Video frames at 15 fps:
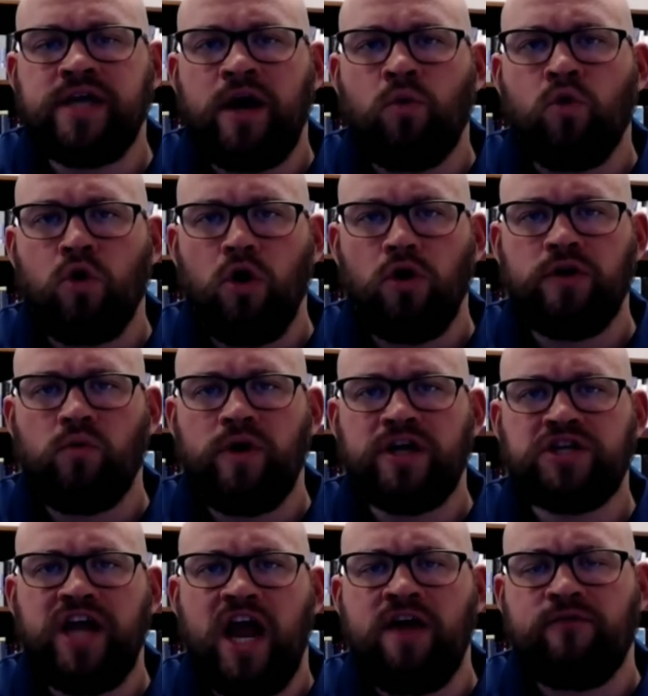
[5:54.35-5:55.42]
a world in
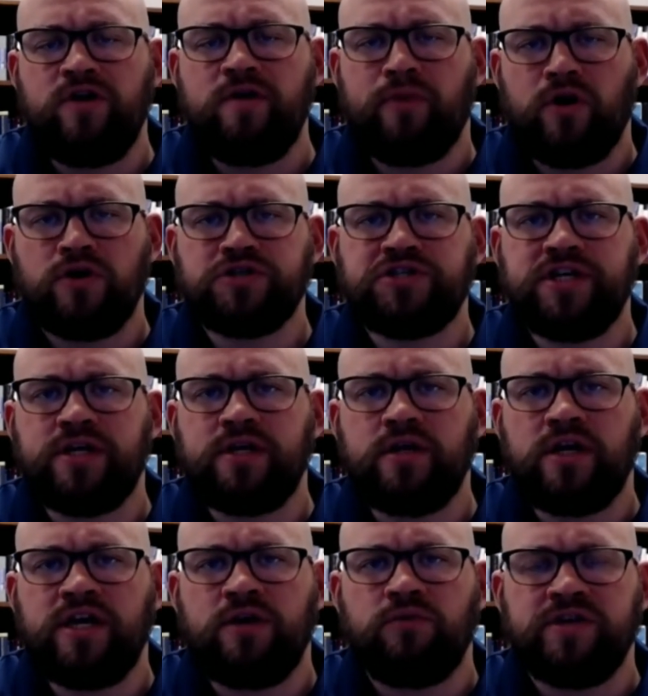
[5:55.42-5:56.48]
which every person
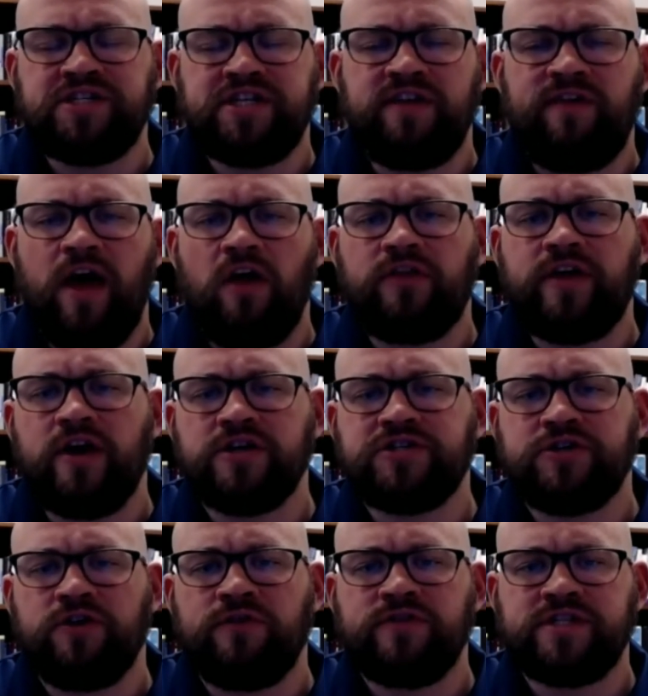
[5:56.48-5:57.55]
can receive healthcare
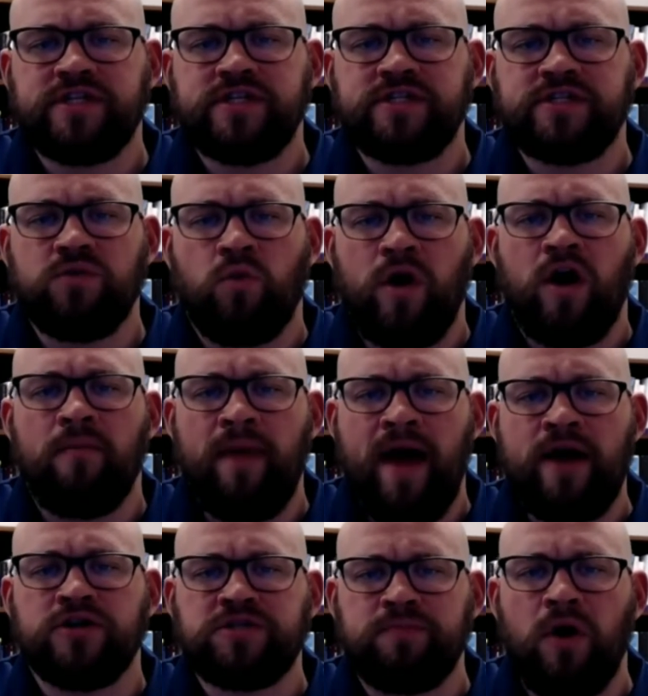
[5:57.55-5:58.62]
services where it
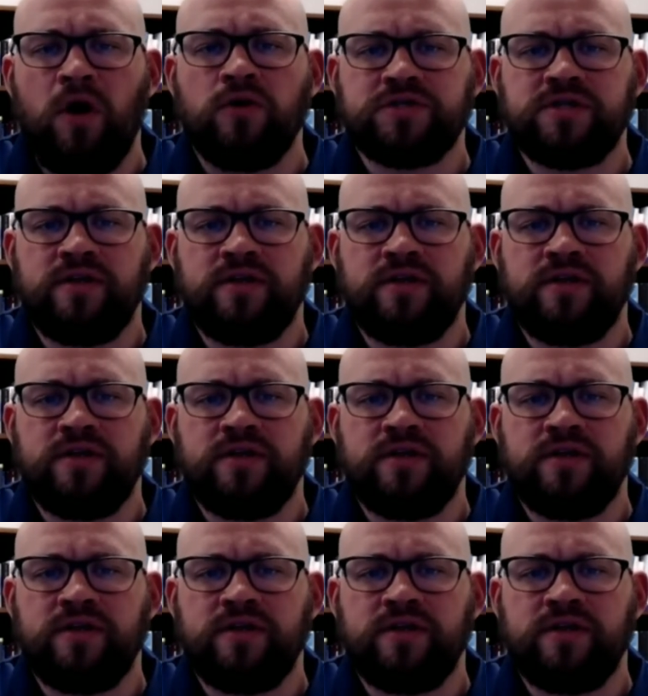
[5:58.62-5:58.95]
matters most,